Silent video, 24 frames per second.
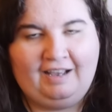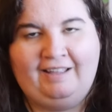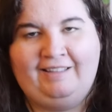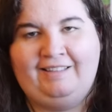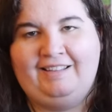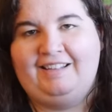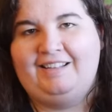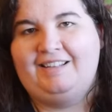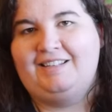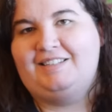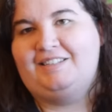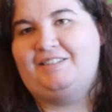I
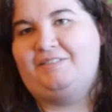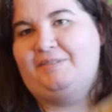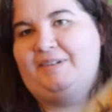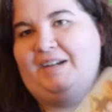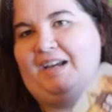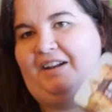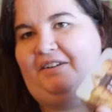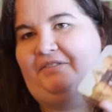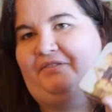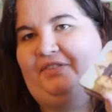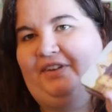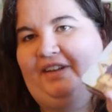think these are
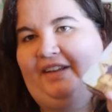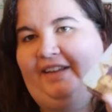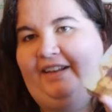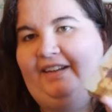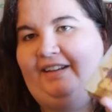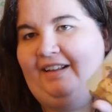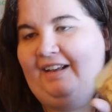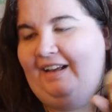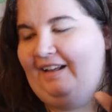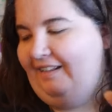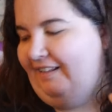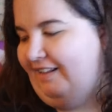kind of
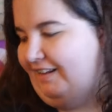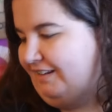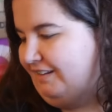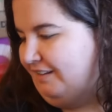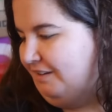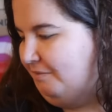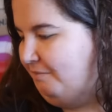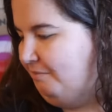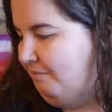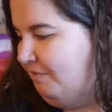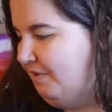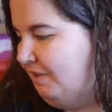fun. I
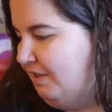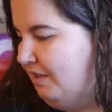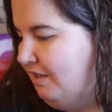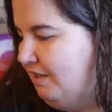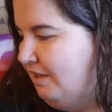like them.